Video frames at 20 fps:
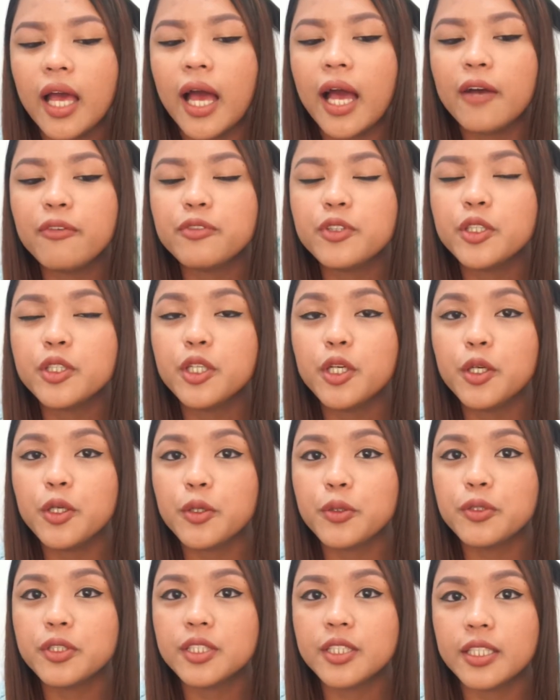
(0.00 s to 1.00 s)
After you
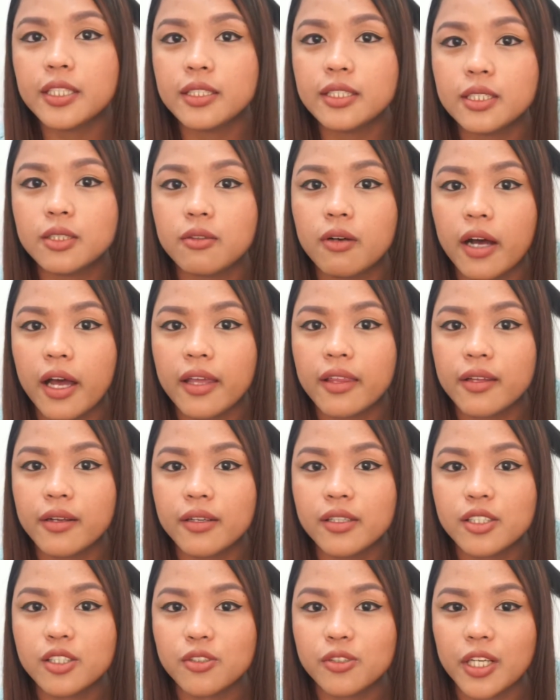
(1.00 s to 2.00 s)
use this to
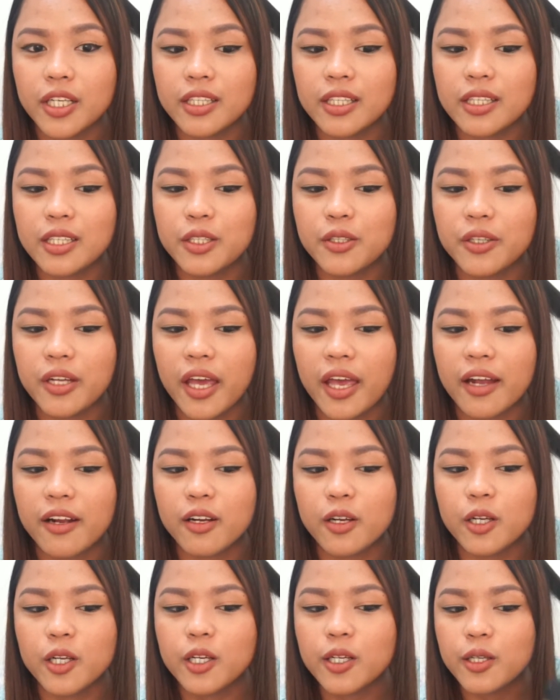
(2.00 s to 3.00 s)
either straighten your
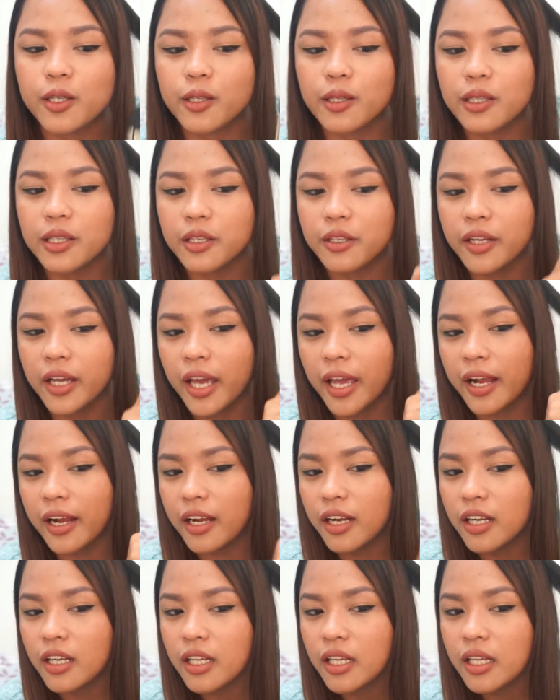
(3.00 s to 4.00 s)
hair or curl your
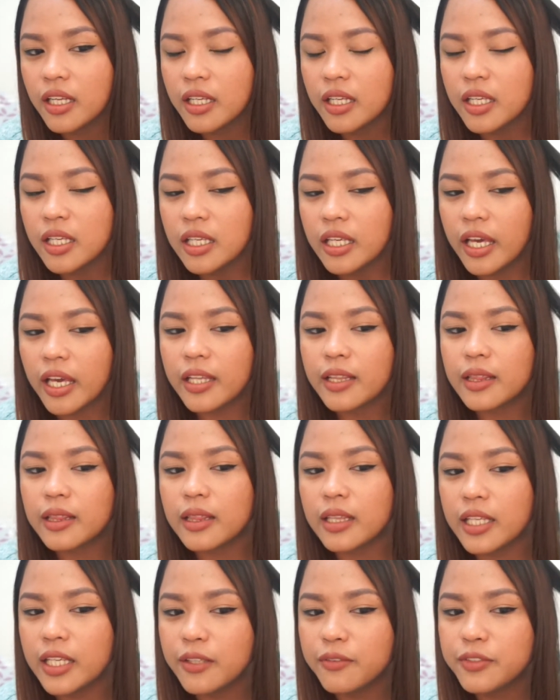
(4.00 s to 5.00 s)
hair, it
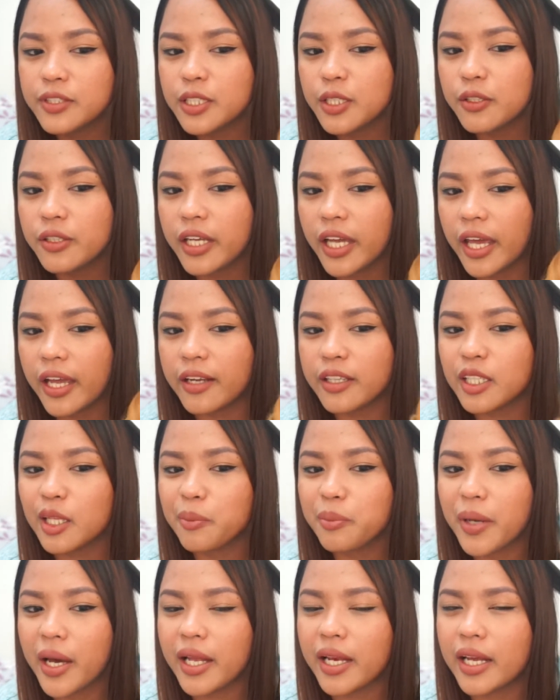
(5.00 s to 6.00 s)
leaves your hair
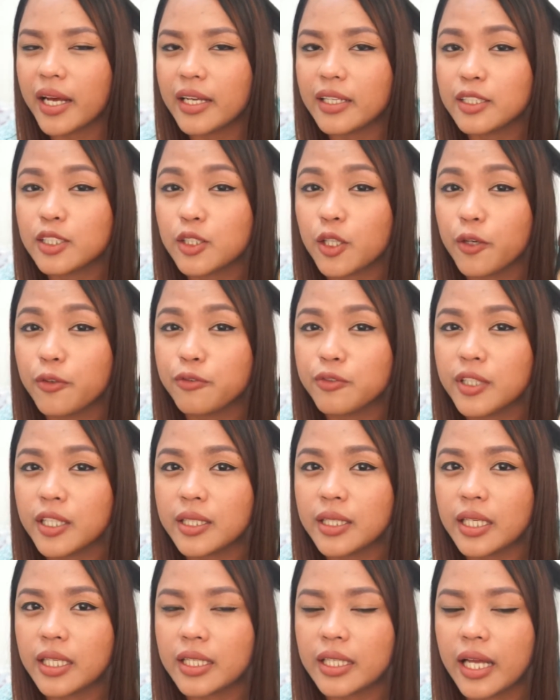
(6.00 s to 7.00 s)
na parang ang soft
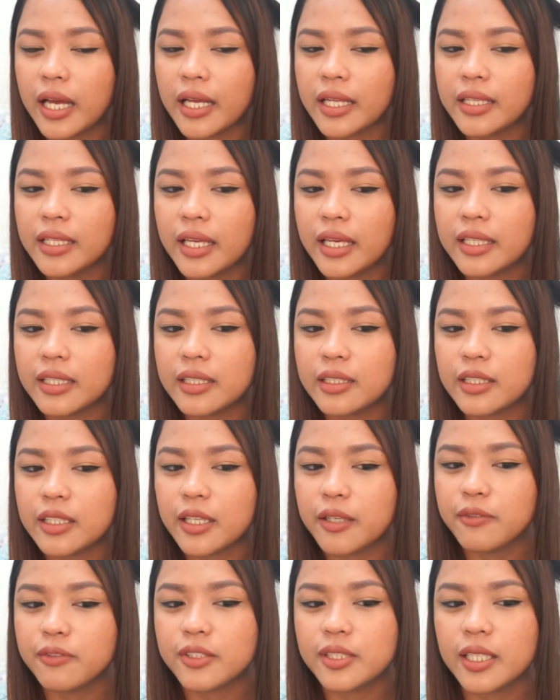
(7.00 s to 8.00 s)
niya tingnan and
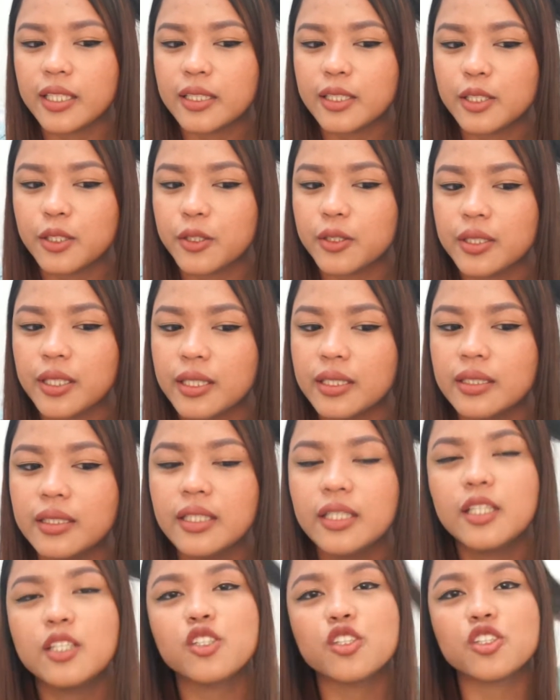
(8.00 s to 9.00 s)
it gives that
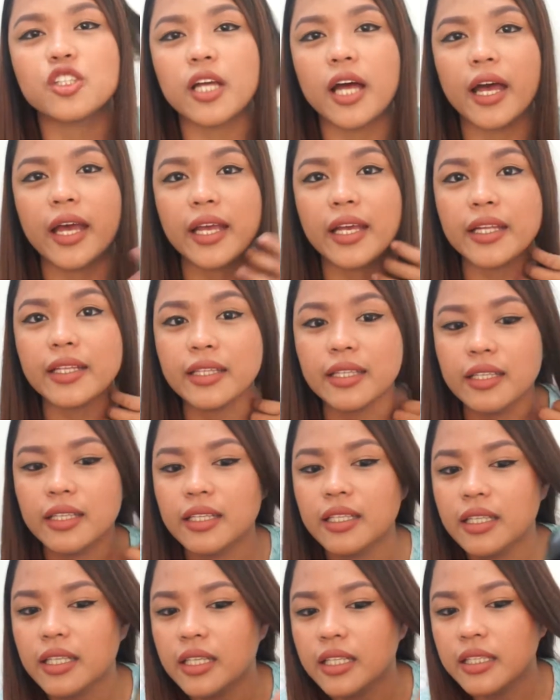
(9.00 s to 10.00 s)
certain
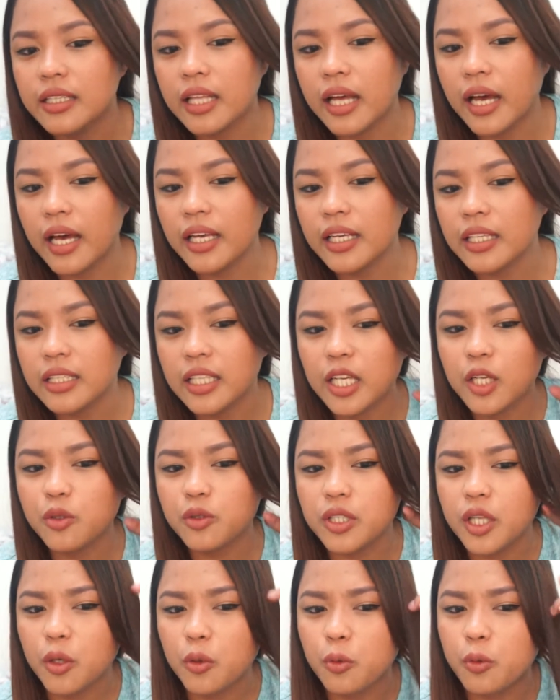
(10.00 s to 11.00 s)
shine na hindi
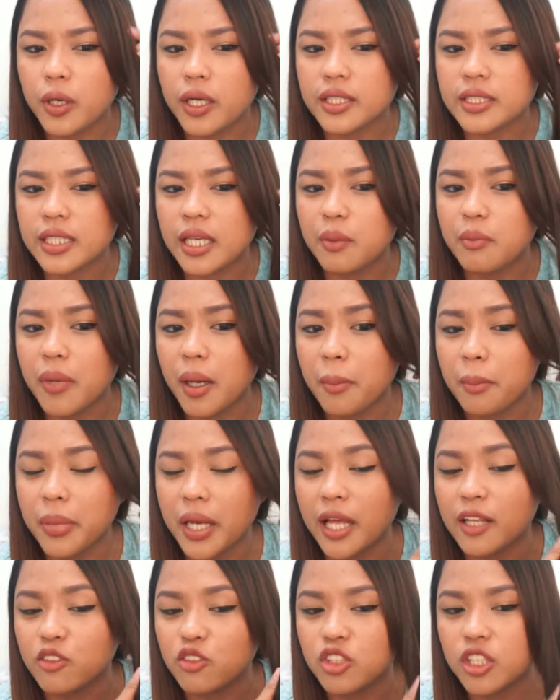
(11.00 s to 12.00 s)
ko nakuha sa ibang
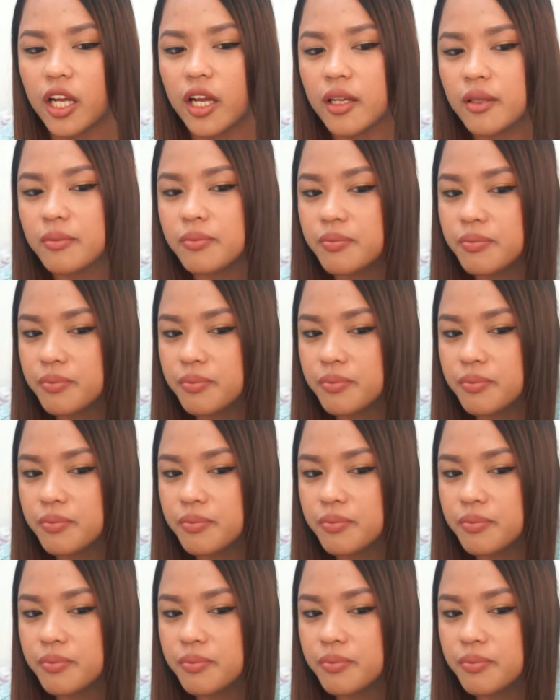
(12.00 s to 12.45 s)
plancha.